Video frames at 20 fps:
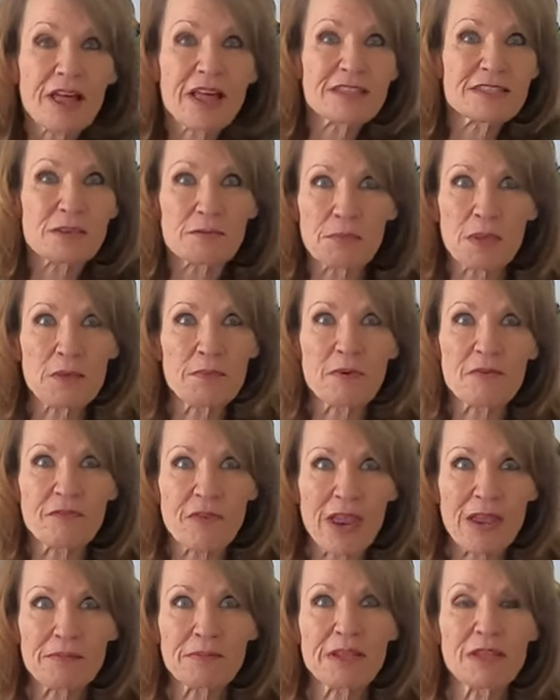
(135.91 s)
lots of people,
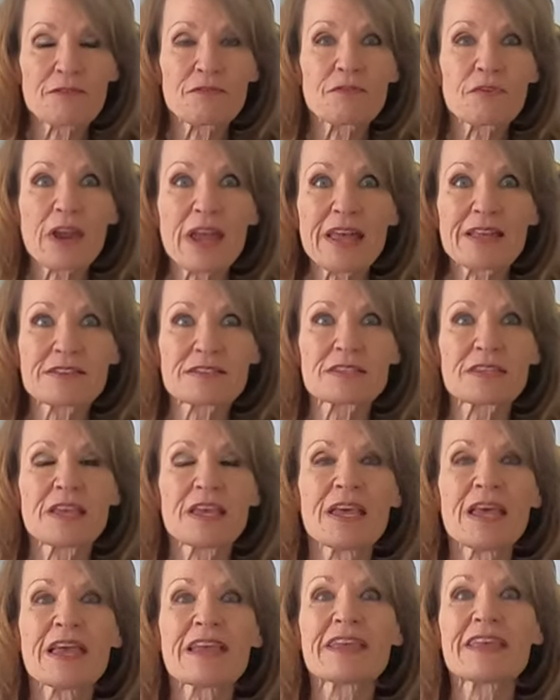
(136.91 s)
family and friends.
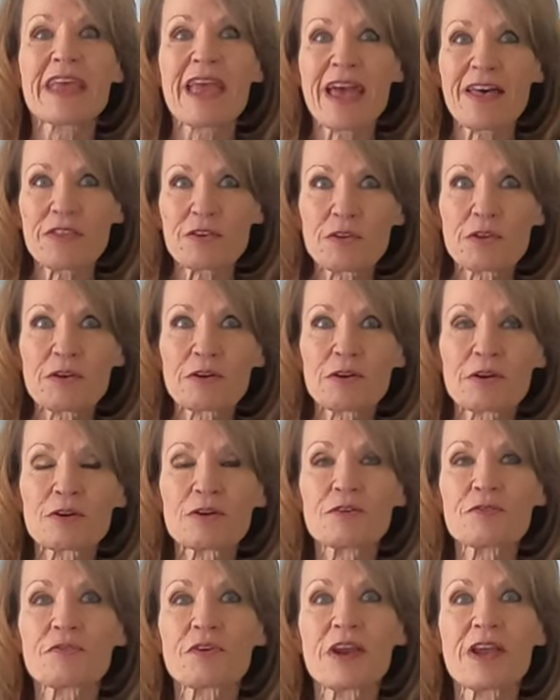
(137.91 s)
Gather your
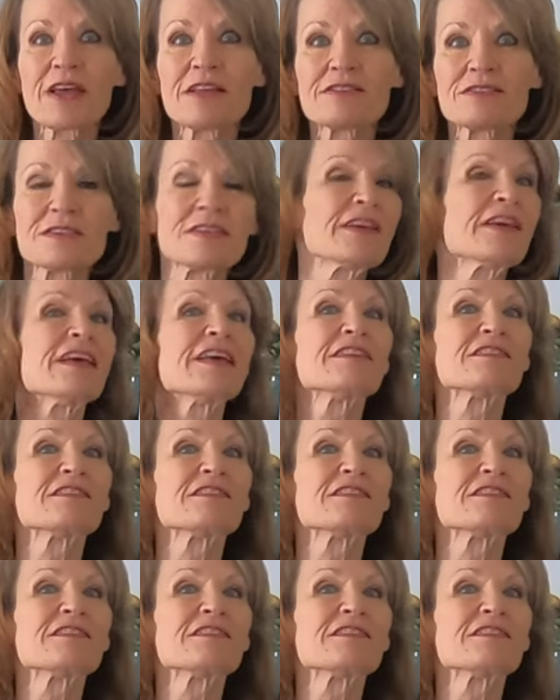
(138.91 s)
girlfriends.